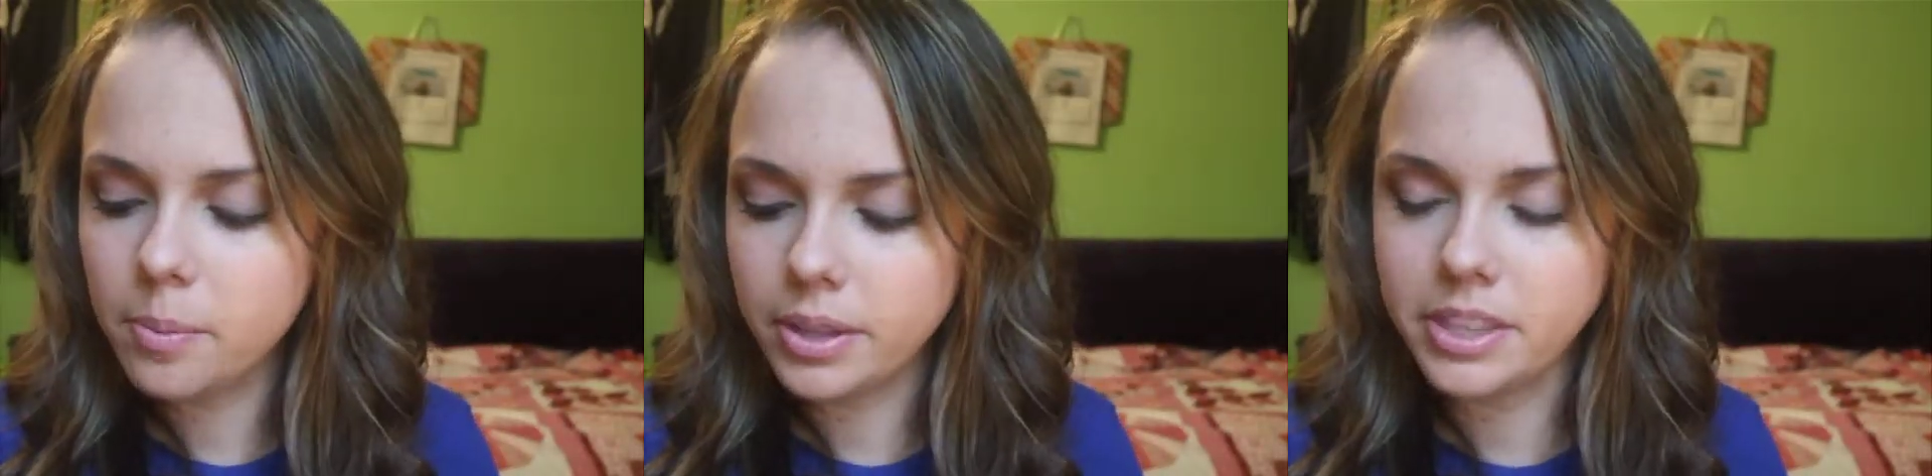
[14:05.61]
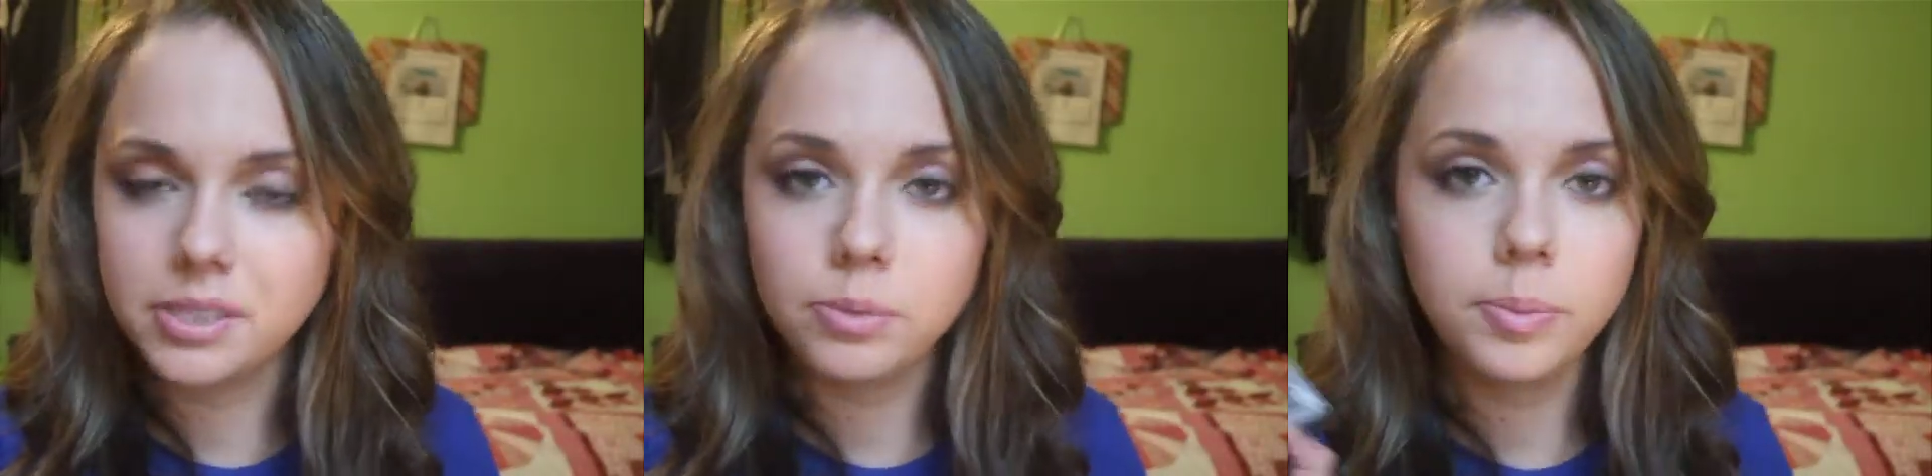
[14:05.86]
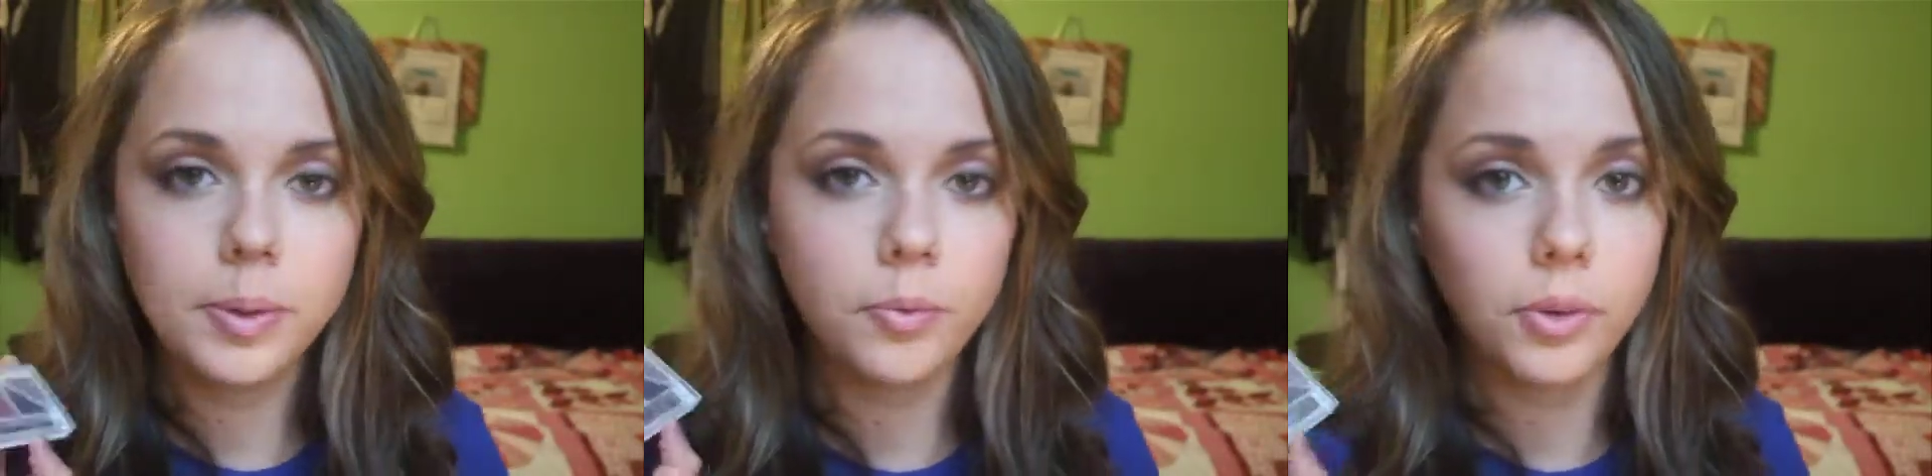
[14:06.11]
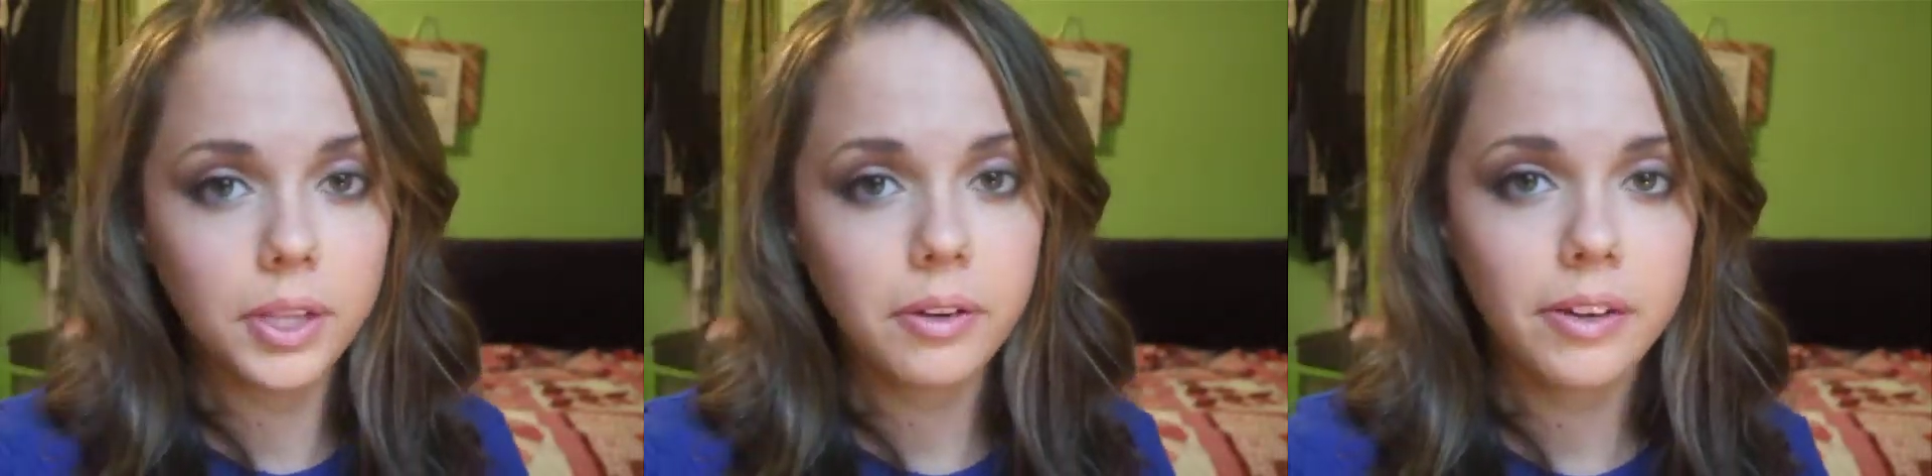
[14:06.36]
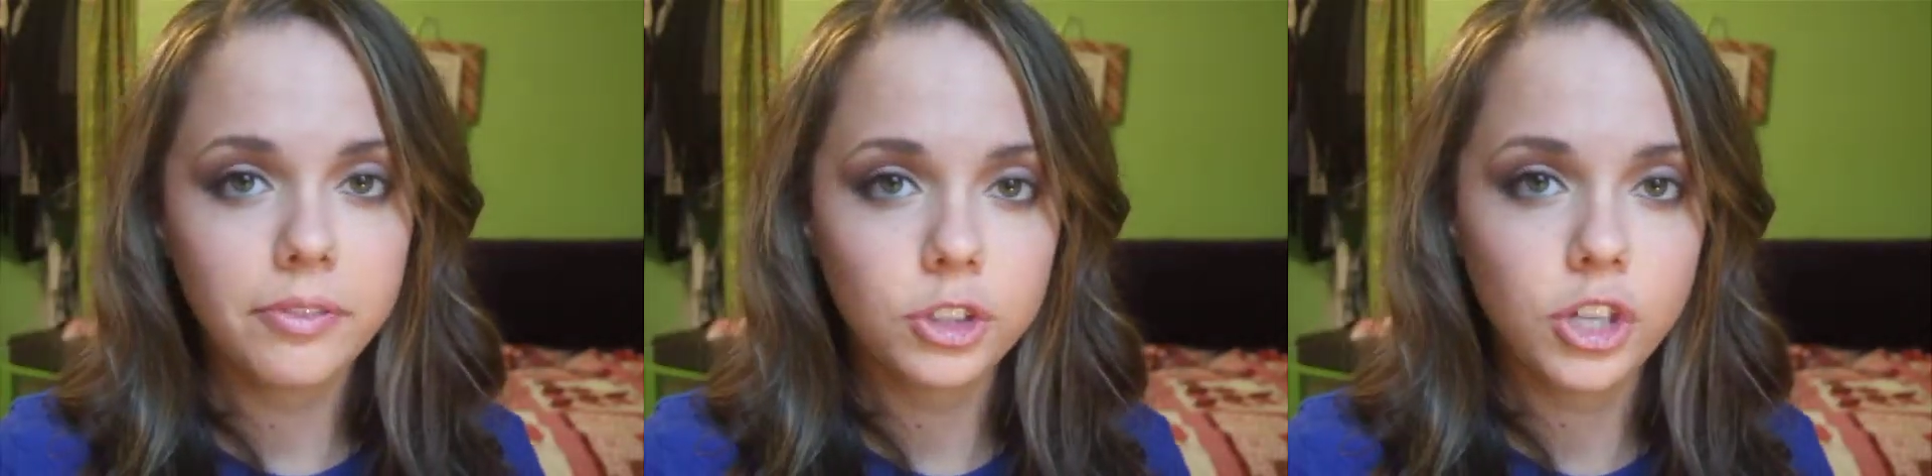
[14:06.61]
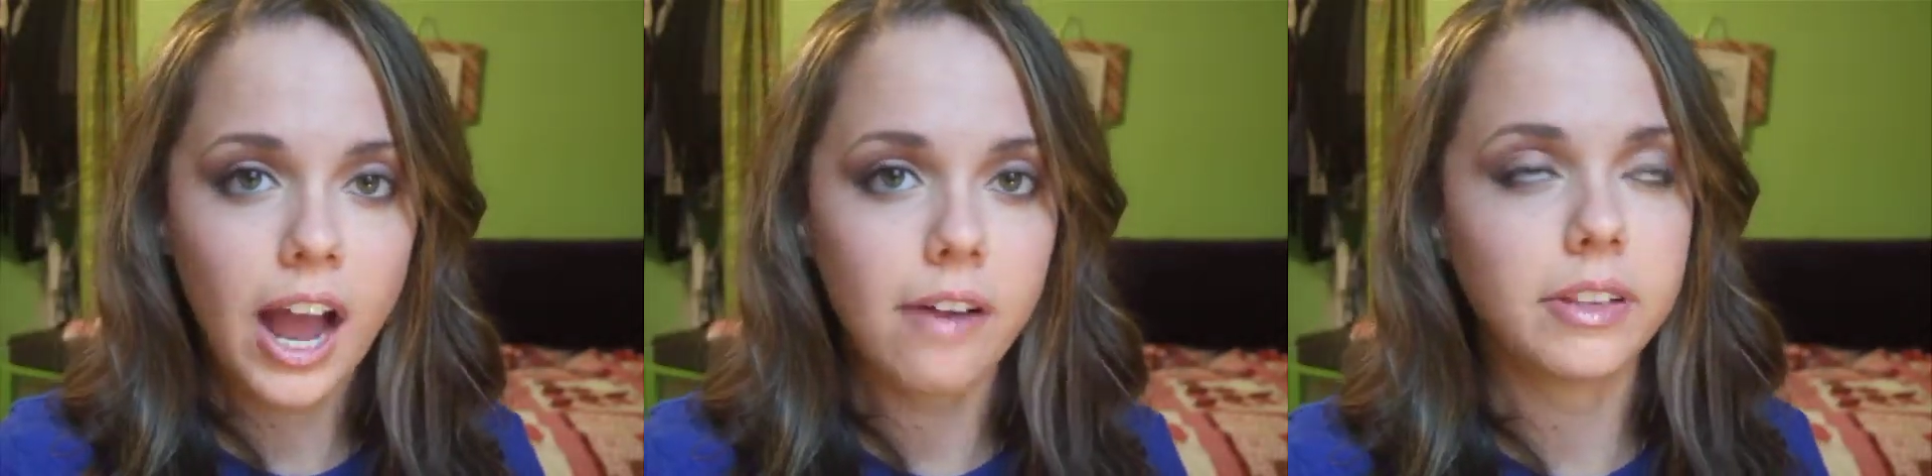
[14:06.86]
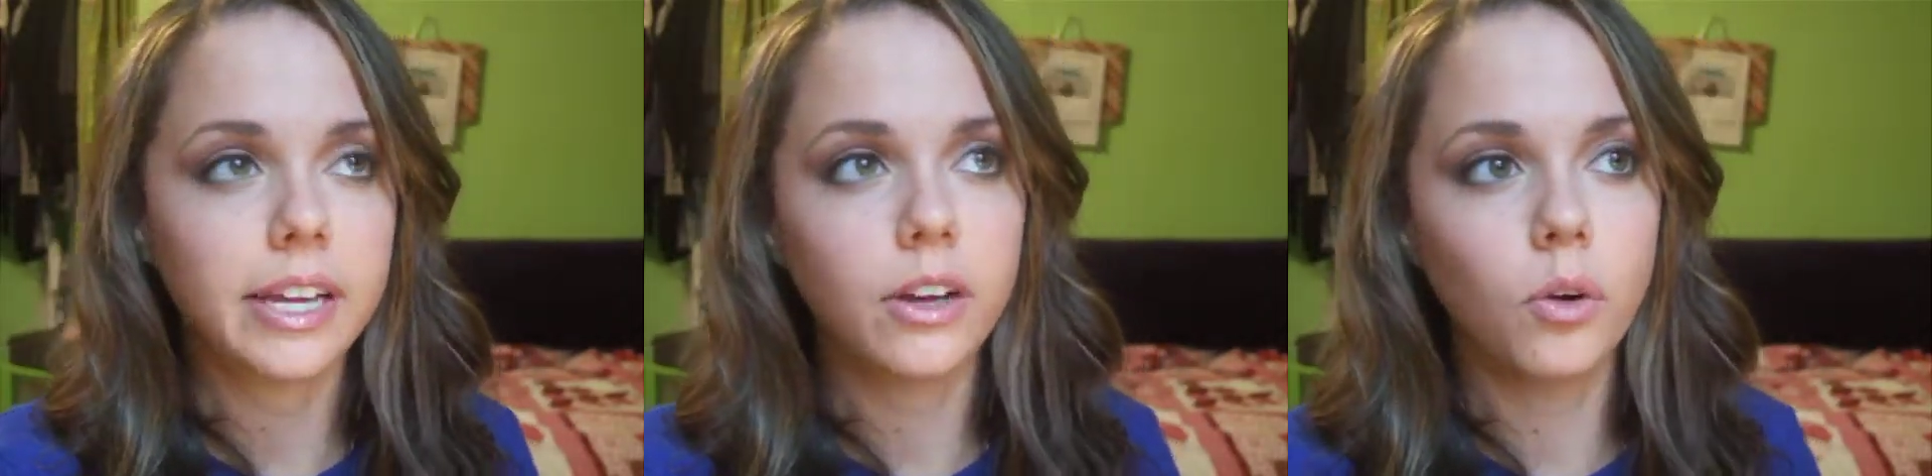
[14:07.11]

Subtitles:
but this would be really great for traveling,